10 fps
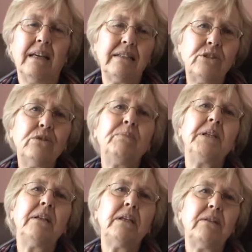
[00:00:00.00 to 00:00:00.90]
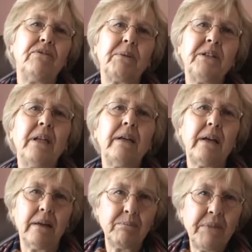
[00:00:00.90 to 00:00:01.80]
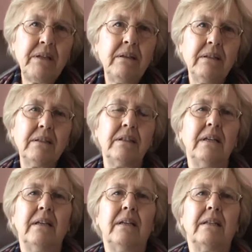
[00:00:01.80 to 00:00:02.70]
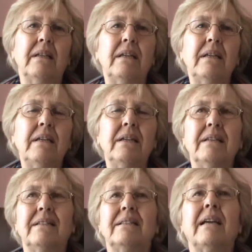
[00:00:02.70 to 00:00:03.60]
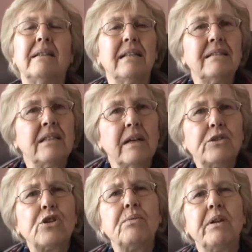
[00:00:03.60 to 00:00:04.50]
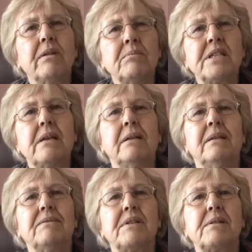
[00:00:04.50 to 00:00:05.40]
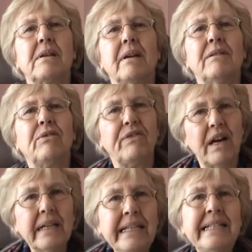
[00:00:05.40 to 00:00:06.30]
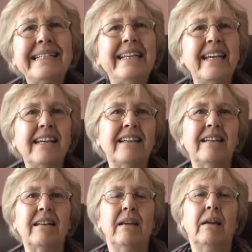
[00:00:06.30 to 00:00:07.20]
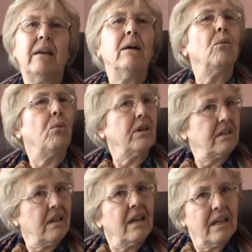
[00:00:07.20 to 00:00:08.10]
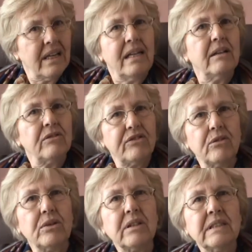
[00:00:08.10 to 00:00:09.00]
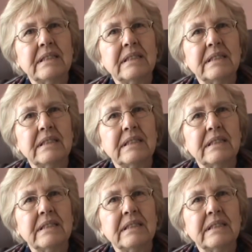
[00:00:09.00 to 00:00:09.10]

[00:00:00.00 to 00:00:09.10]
And I do believe when they come here, they get in touch with themselves and find again what they're here for.